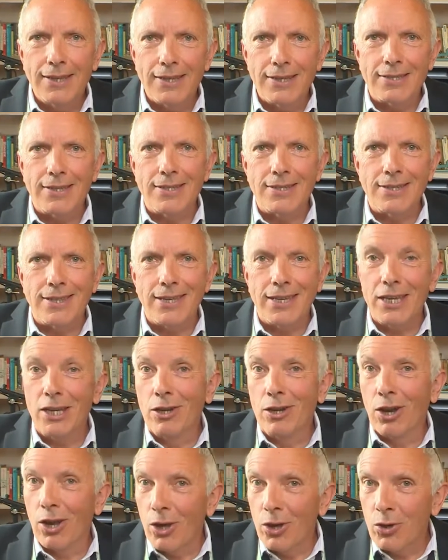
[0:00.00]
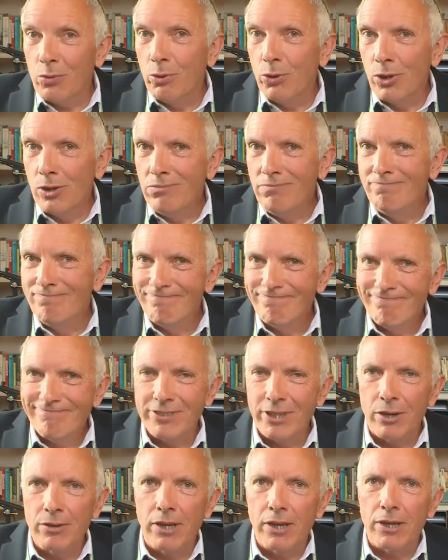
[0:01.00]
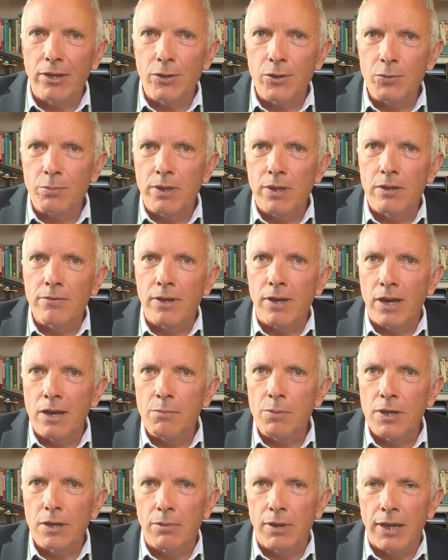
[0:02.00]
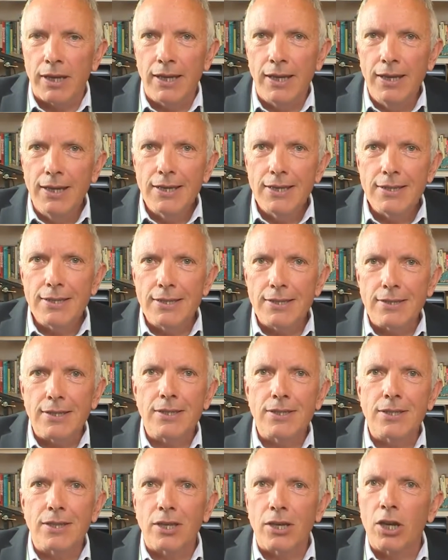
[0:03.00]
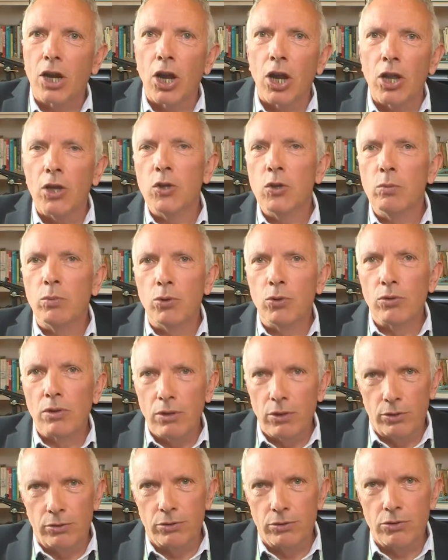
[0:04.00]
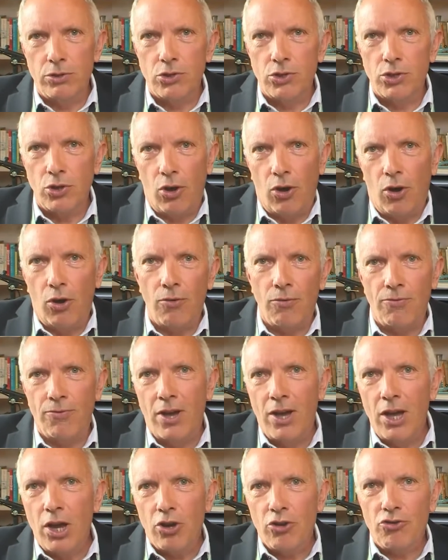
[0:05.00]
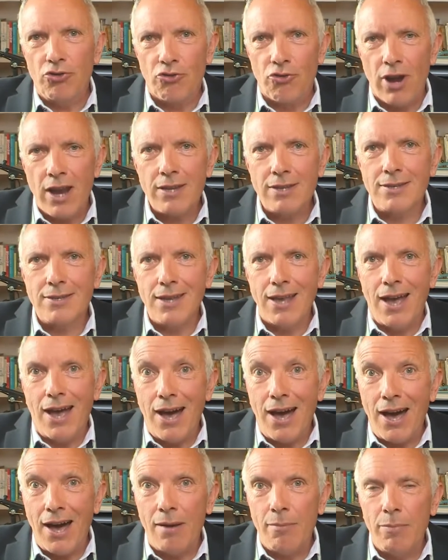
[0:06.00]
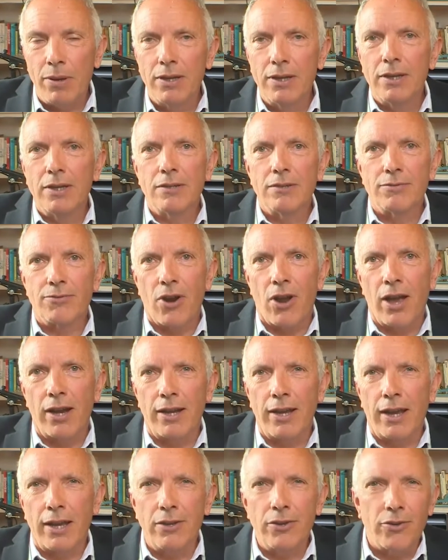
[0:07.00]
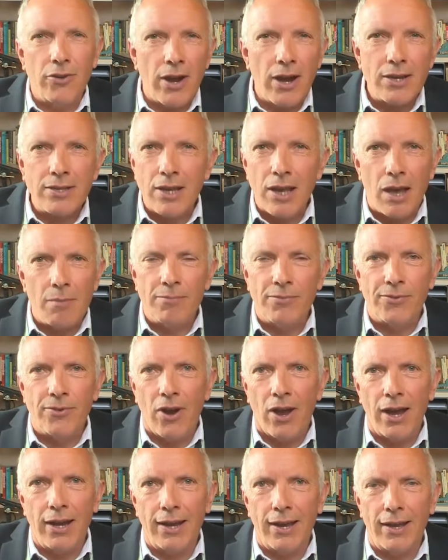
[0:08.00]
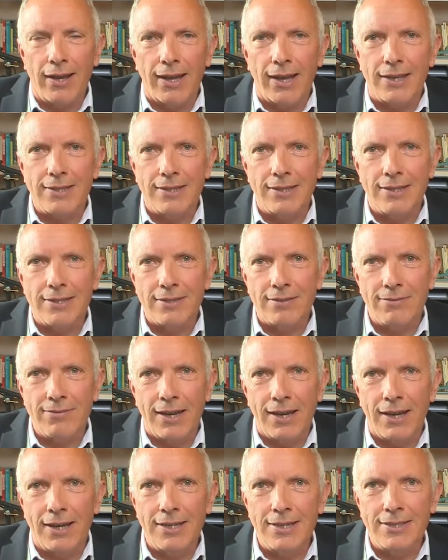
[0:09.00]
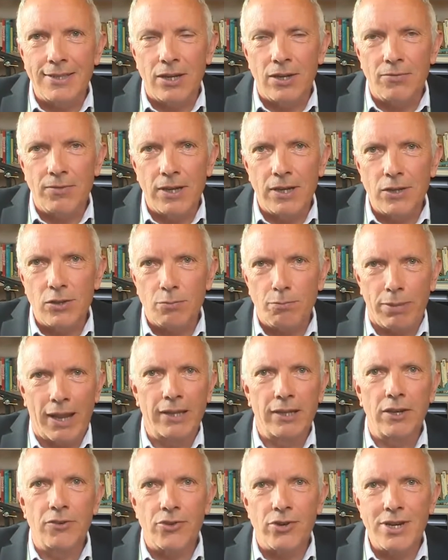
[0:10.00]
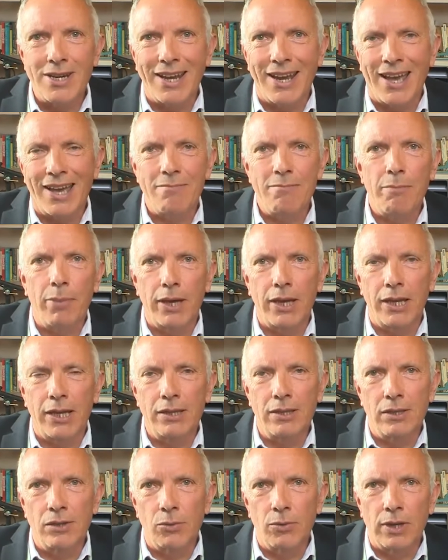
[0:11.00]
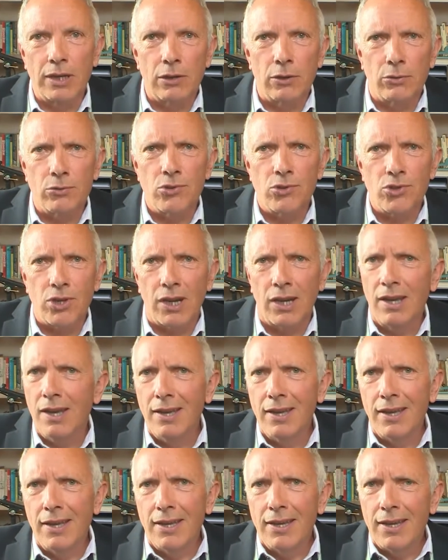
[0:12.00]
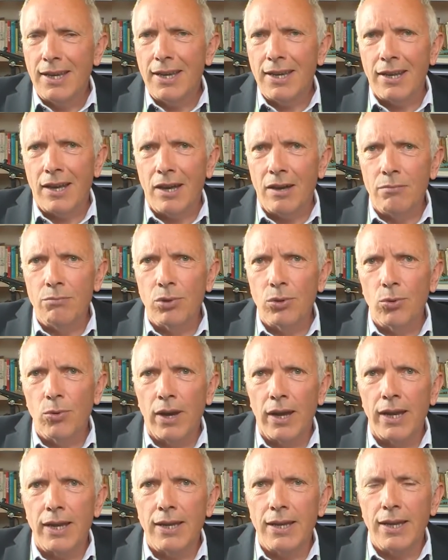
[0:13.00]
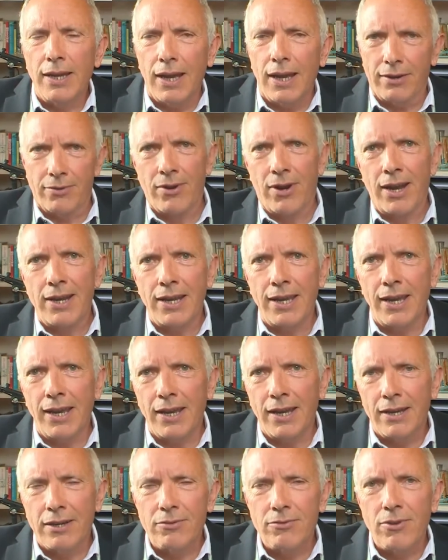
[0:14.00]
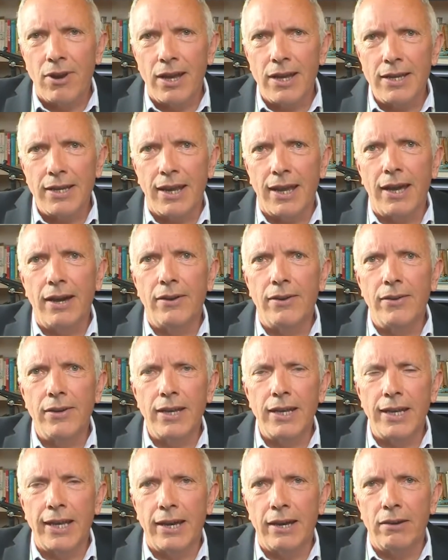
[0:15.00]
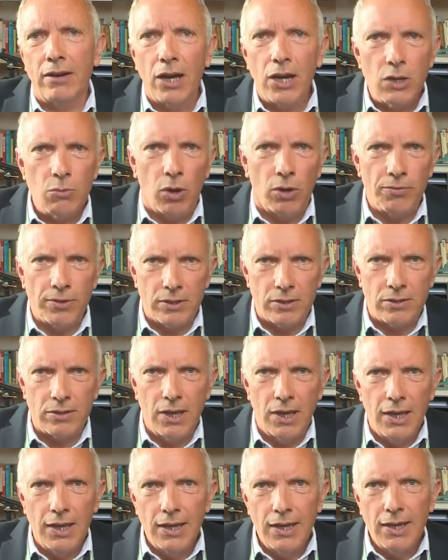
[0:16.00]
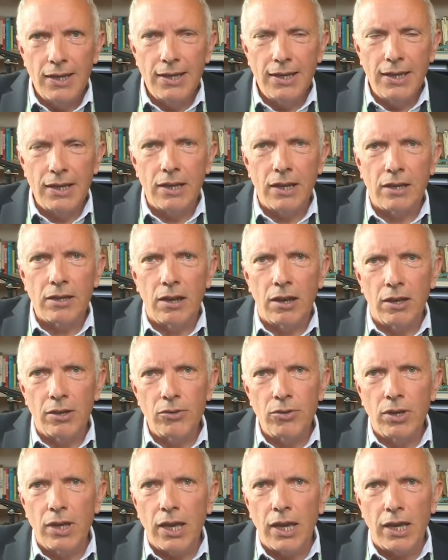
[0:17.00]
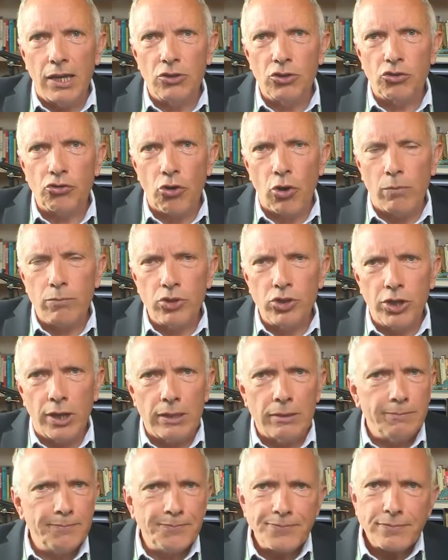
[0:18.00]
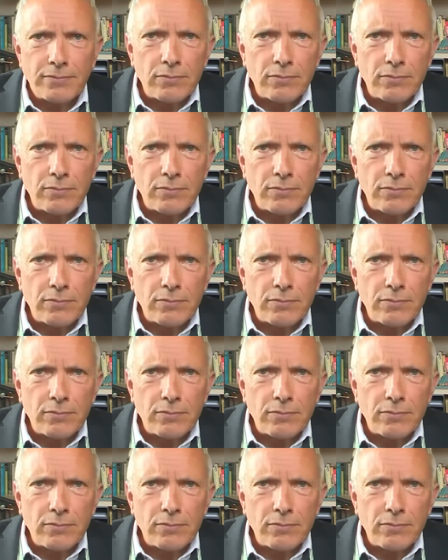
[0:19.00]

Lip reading: This is the global, don't accuse me of hyperbole, this is the global launch of Dress Up Friday. Dress Up Friday, I guess it's a fairly self-explanatory campaign that we're launching in a humble way right here, right now, in our home office near Ludlow in Shropshire.